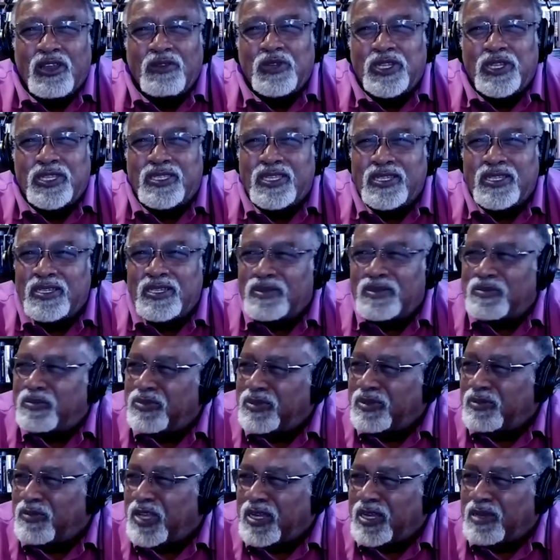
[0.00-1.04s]
with
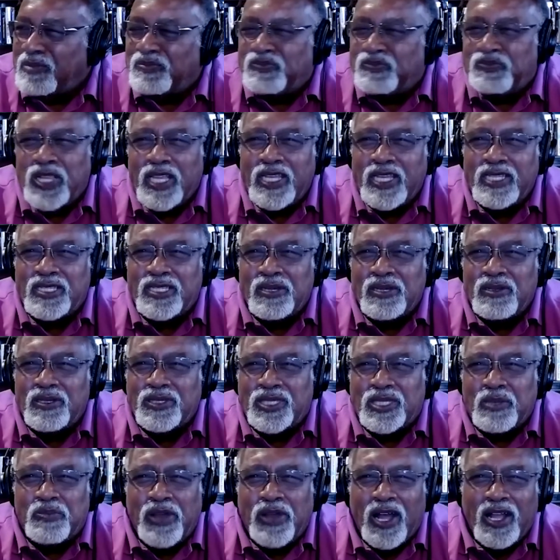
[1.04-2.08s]
Plato's
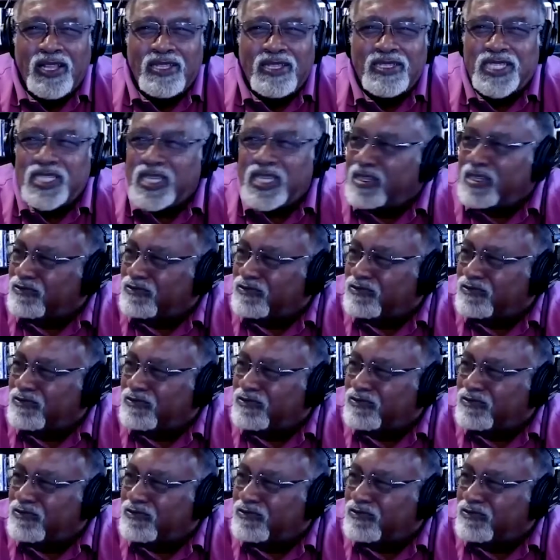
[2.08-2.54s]
Apology